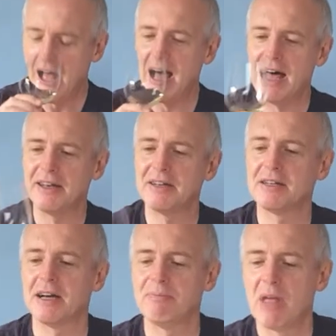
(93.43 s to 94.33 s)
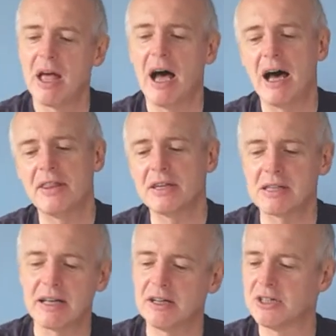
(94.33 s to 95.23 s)
and um, uh, there's
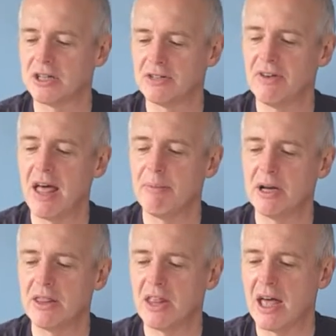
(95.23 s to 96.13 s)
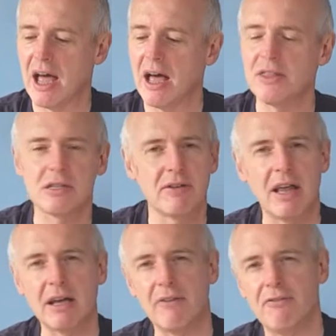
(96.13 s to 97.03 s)
a little touch of lemon in there, and there's a
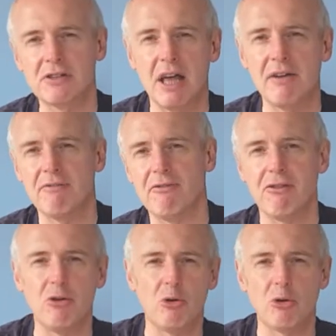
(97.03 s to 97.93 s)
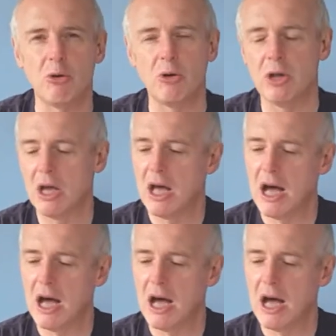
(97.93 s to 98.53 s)
like, slight floral,